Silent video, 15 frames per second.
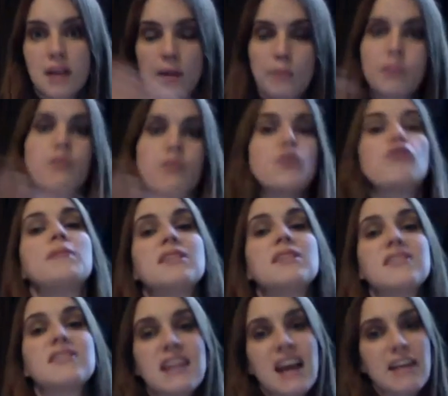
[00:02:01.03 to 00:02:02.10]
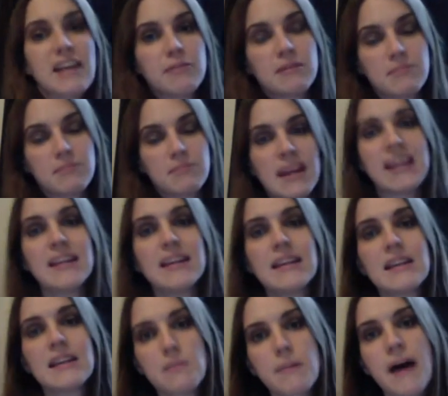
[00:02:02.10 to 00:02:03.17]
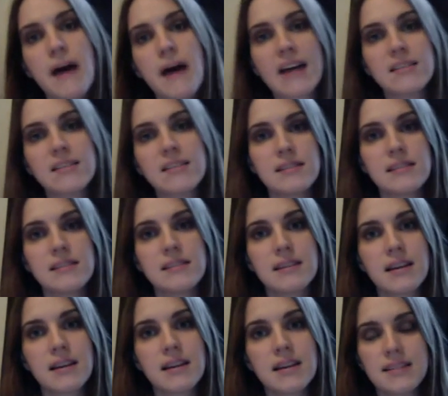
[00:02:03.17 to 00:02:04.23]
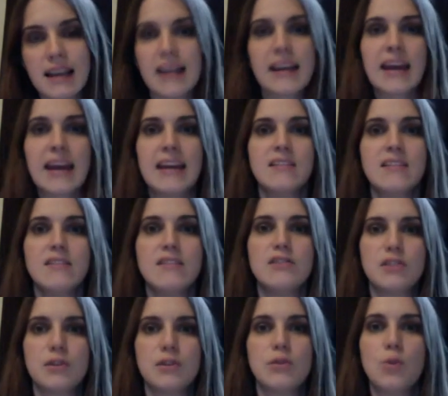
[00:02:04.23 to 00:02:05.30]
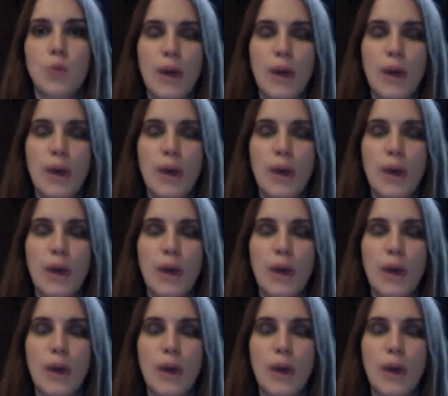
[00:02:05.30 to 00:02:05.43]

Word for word: improvements that have been made in the past decade to